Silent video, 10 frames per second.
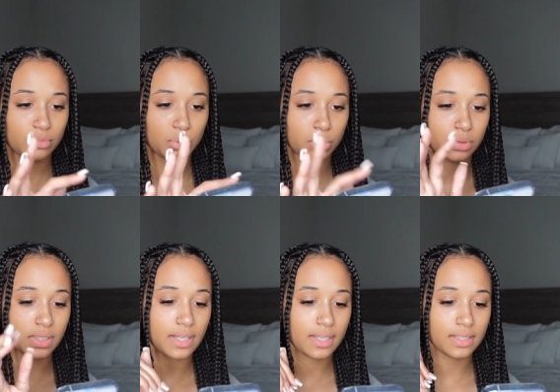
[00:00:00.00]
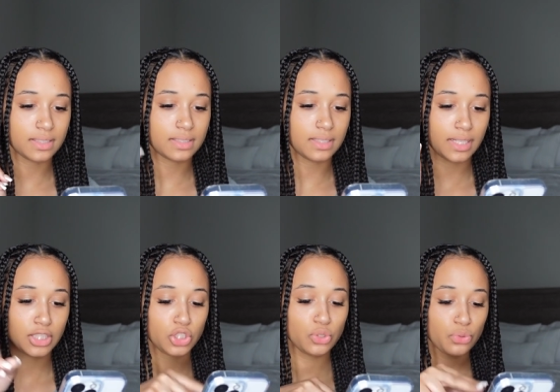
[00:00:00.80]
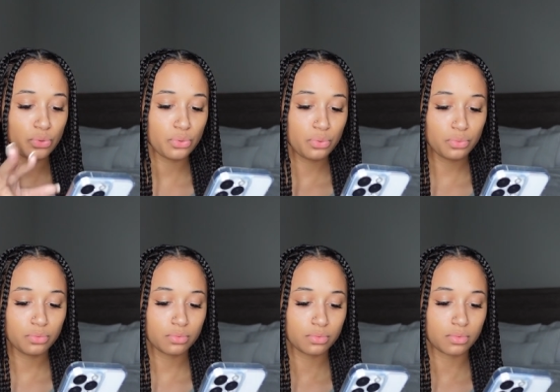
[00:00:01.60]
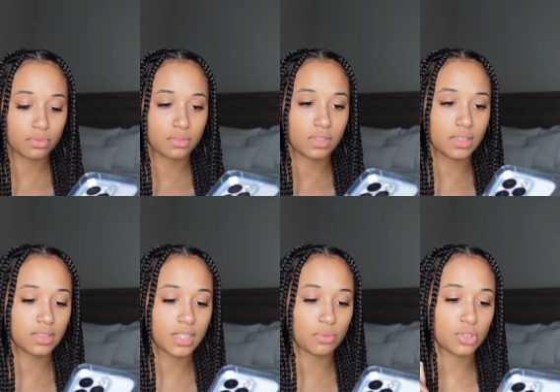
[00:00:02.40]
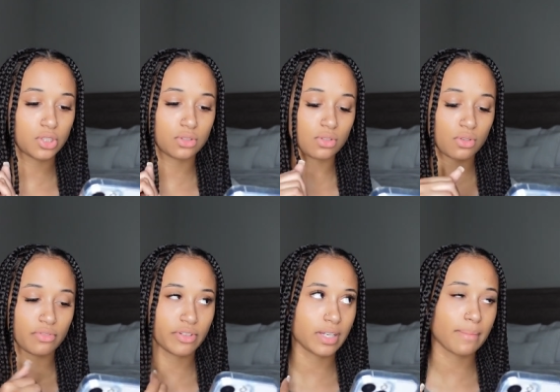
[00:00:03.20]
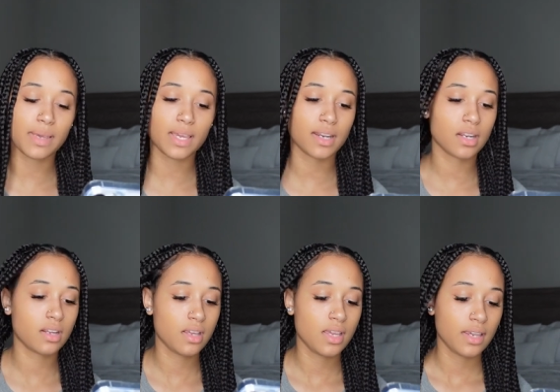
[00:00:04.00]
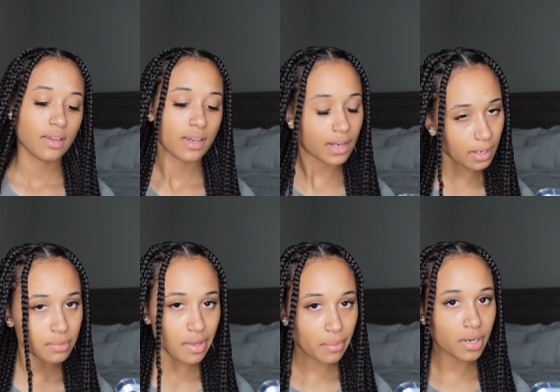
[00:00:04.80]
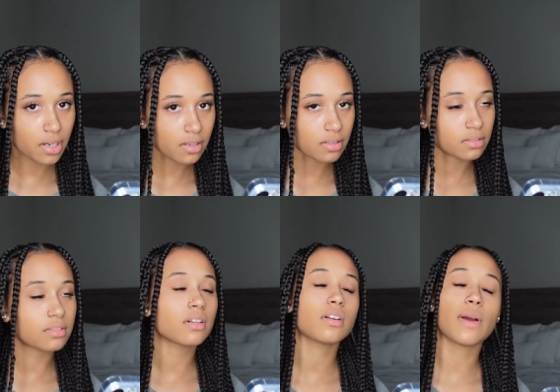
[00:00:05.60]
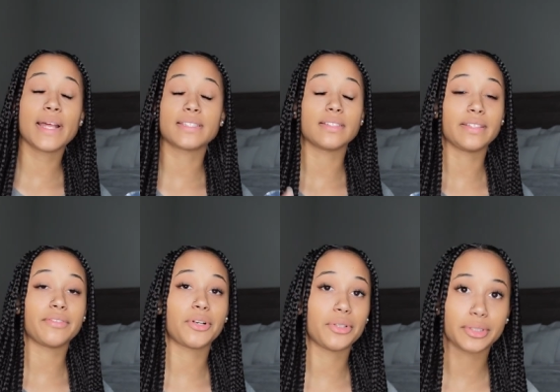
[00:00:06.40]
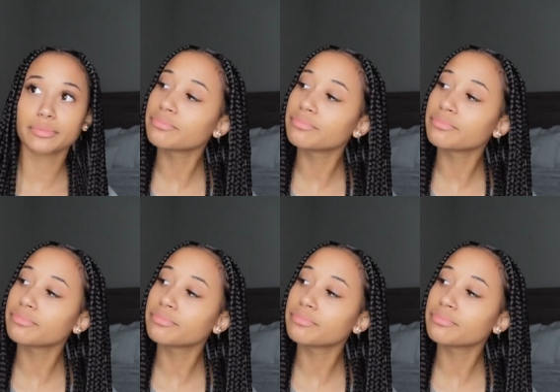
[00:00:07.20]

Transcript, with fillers: So today is day two. Yesterday was so freaking bad. And I was at work. Girl, I had to leave early.